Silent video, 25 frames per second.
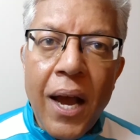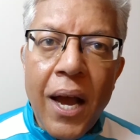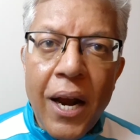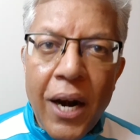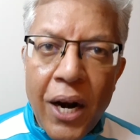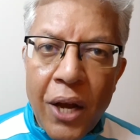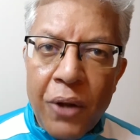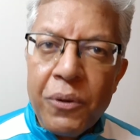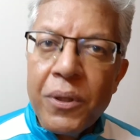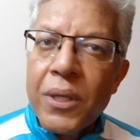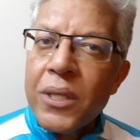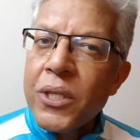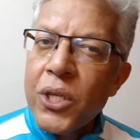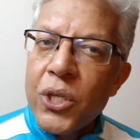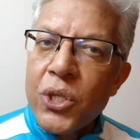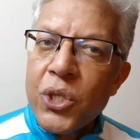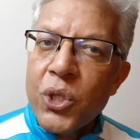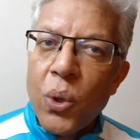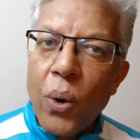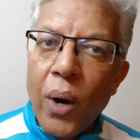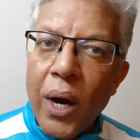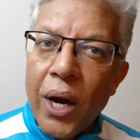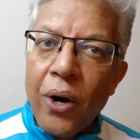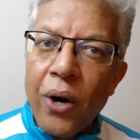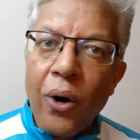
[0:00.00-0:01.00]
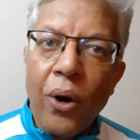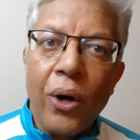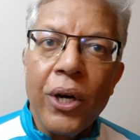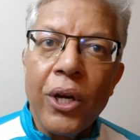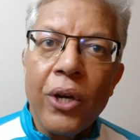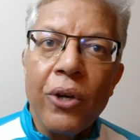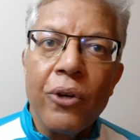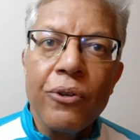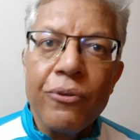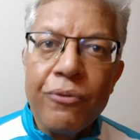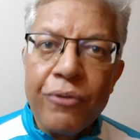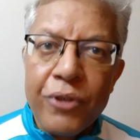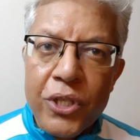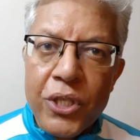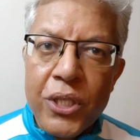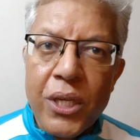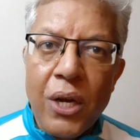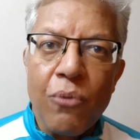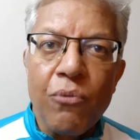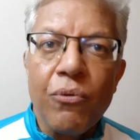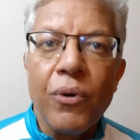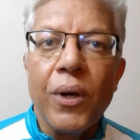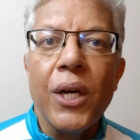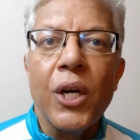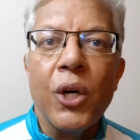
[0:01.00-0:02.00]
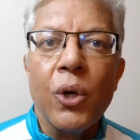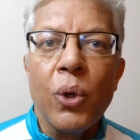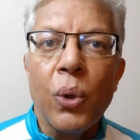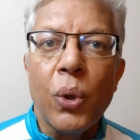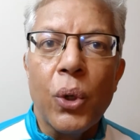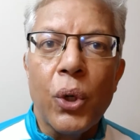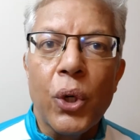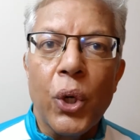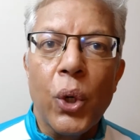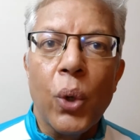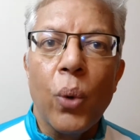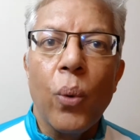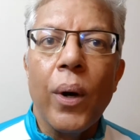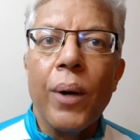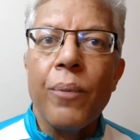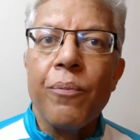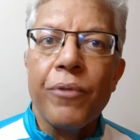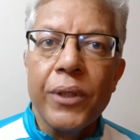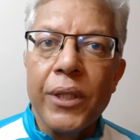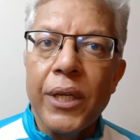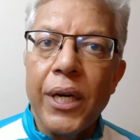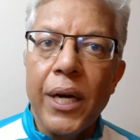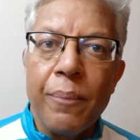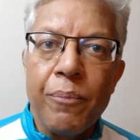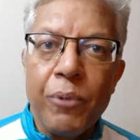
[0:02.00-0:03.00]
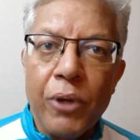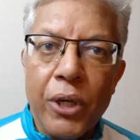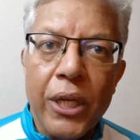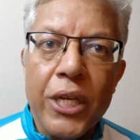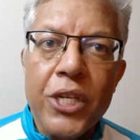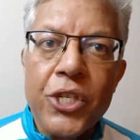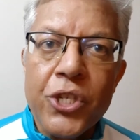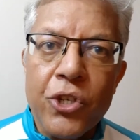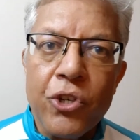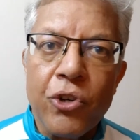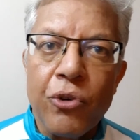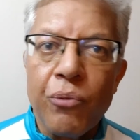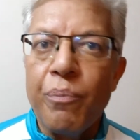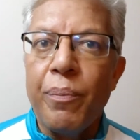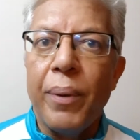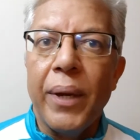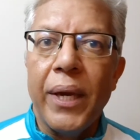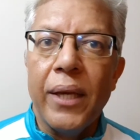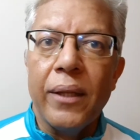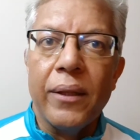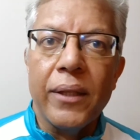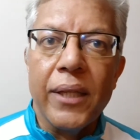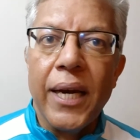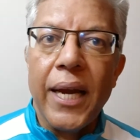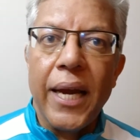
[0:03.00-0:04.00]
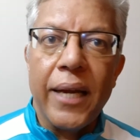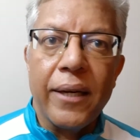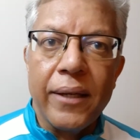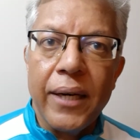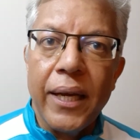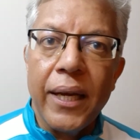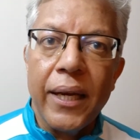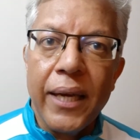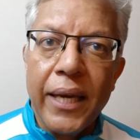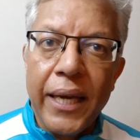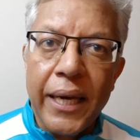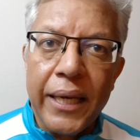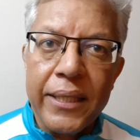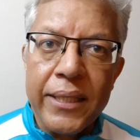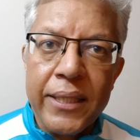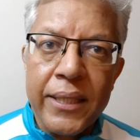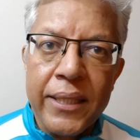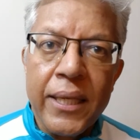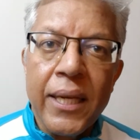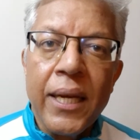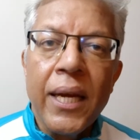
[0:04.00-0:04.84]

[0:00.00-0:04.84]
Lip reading: Now this is so ironical for someone who grew up with a reputation of being the lightning kid,